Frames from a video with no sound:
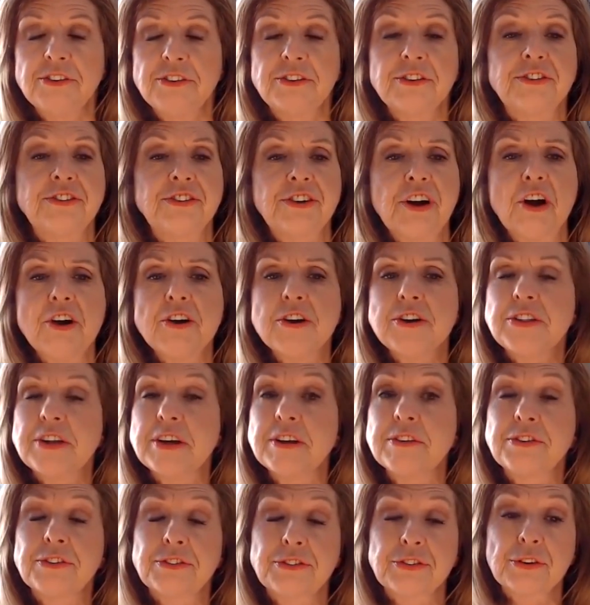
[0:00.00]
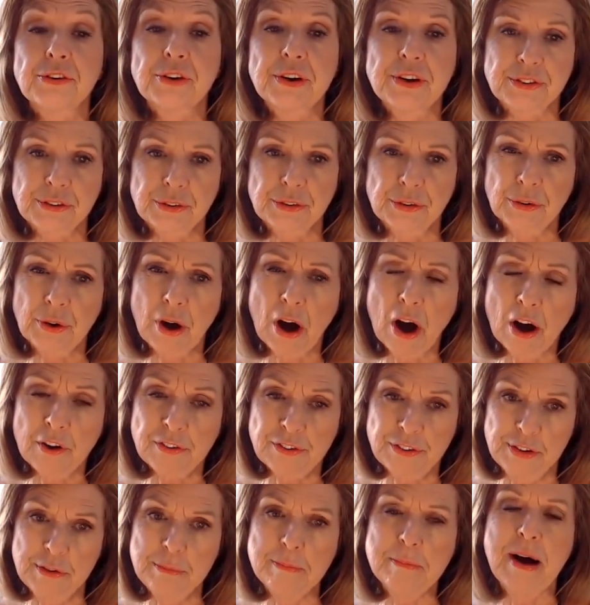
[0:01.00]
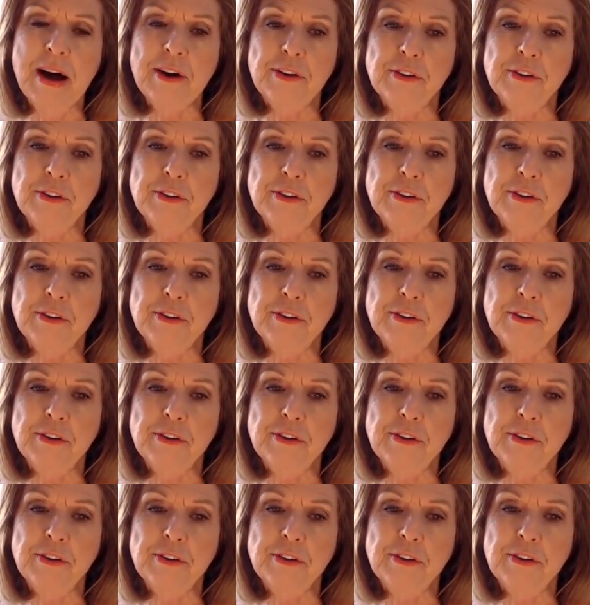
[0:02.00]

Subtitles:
to show you these stories are often